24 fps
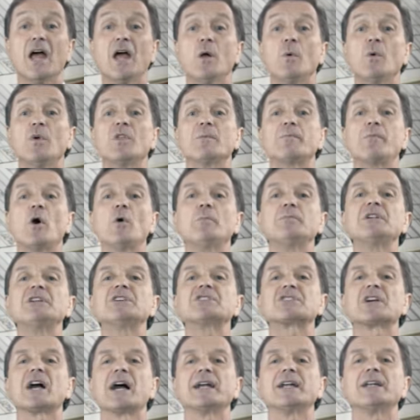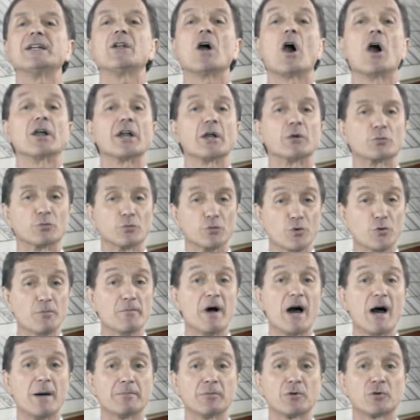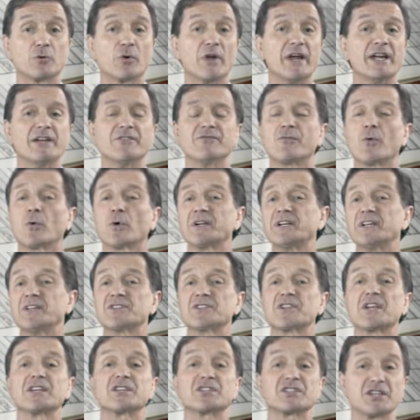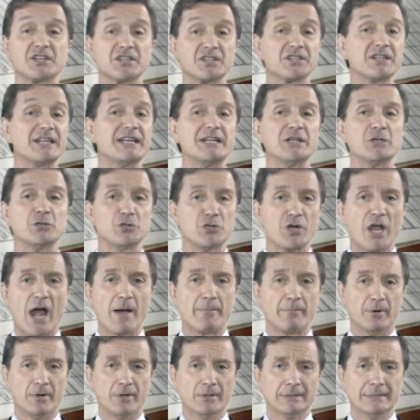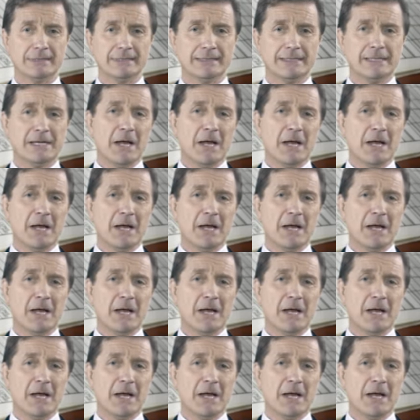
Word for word: When the Pope decided on a room upgrade for his Sistine Chapel,